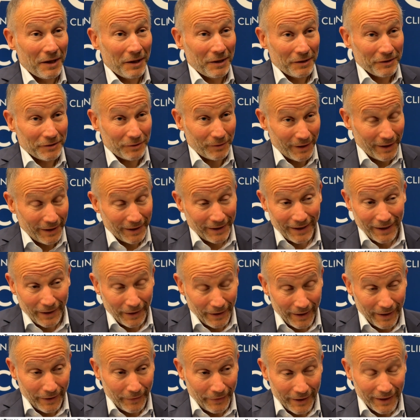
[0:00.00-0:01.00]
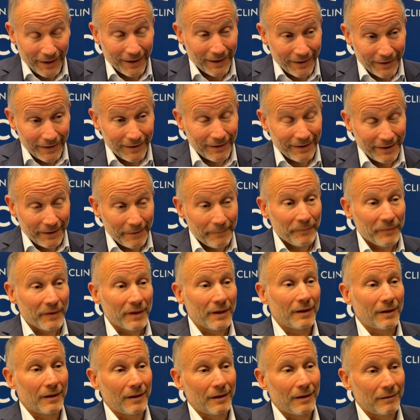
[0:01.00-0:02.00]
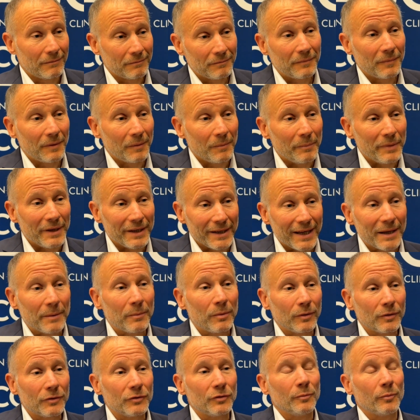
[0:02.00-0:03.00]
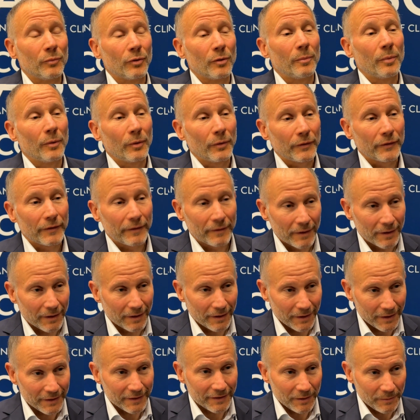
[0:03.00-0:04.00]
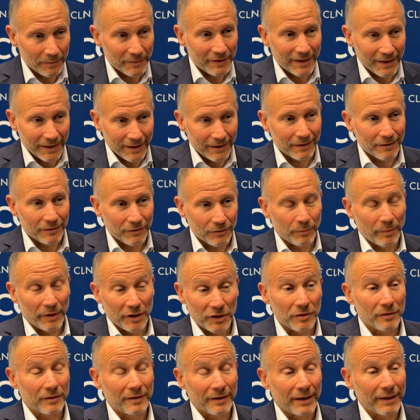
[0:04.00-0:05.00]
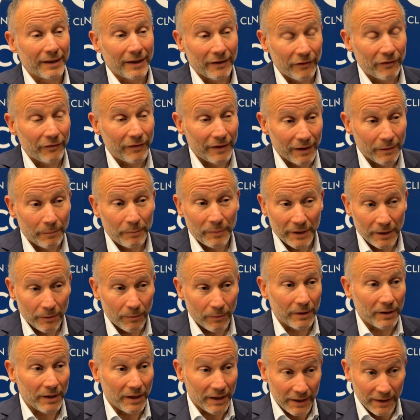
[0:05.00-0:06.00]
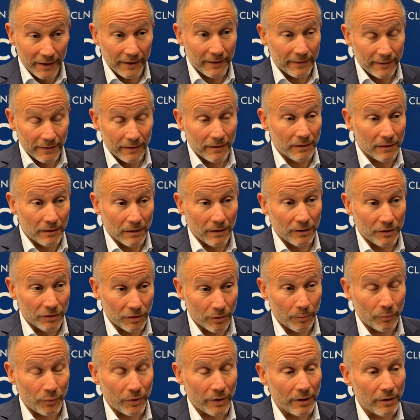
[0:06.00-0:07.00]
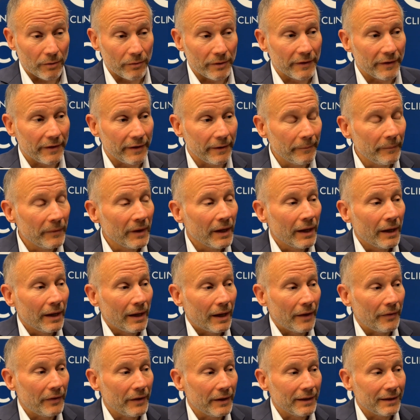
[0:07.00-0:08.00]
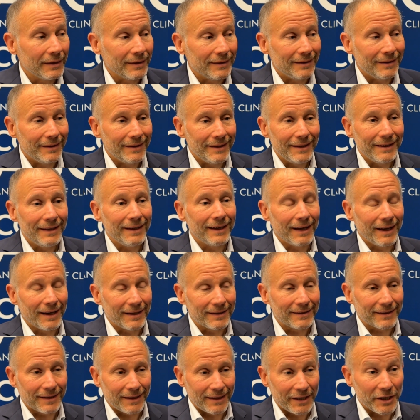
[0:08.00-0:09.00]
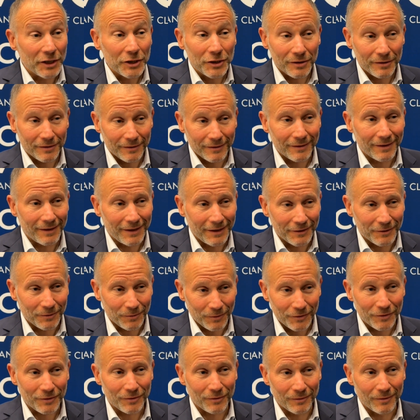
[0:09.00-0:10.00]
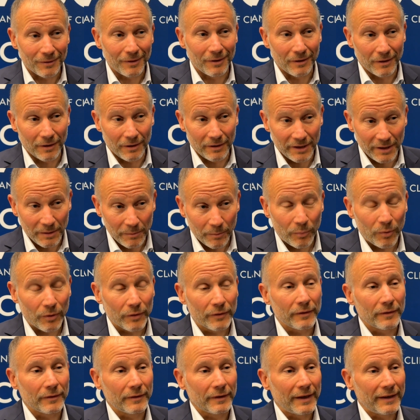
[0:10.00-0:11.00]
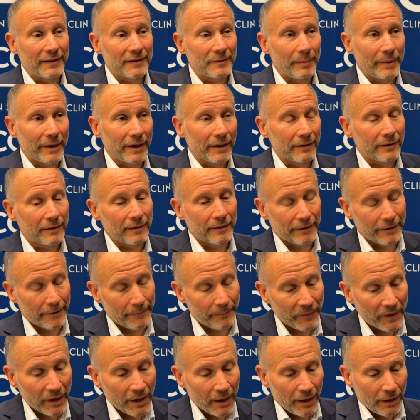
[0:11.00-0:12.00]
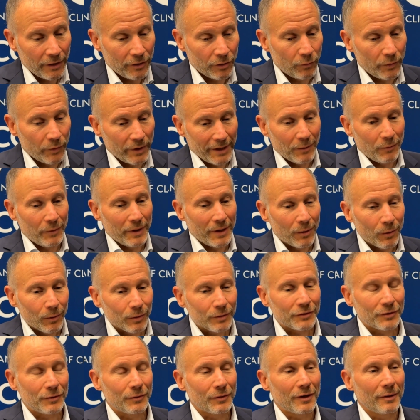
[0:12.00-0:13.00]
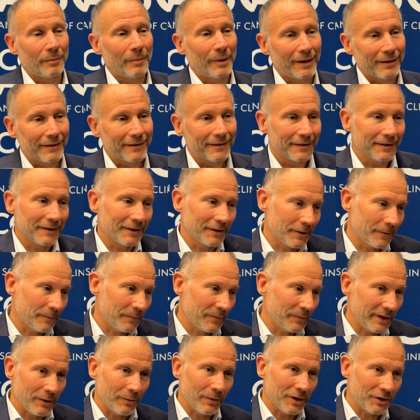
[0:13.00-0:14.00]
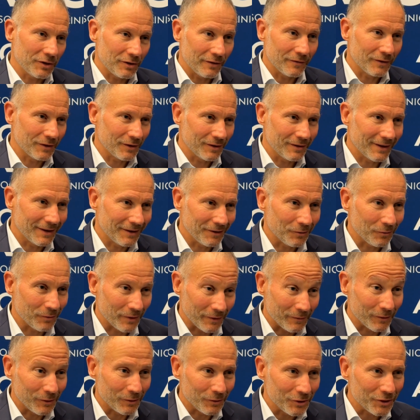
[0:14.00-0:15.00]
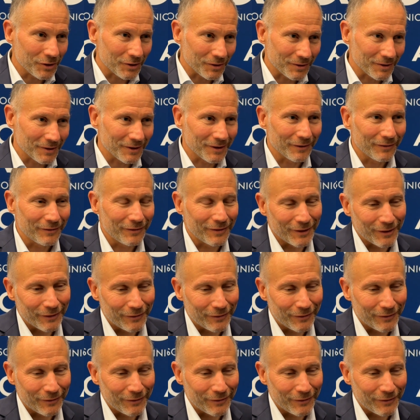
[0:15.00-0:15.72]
So I think clearly being able to propose something to patients that have failed PD-1 is a top priority. I think de-escalation is also an important aspect. We all talk about neoadjuvant and the revolution of